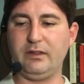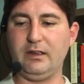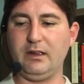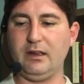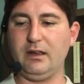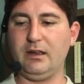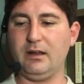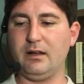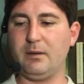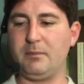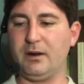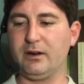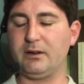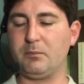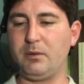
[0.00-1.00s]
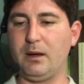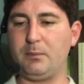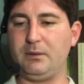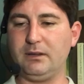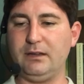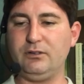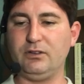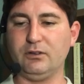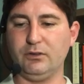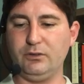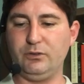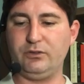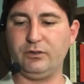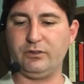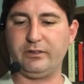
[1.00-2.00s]
the American population
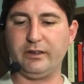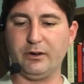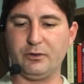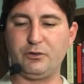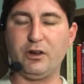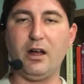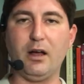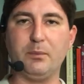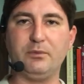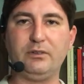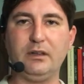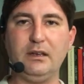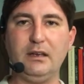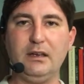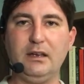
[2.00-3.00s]
loses their jobs.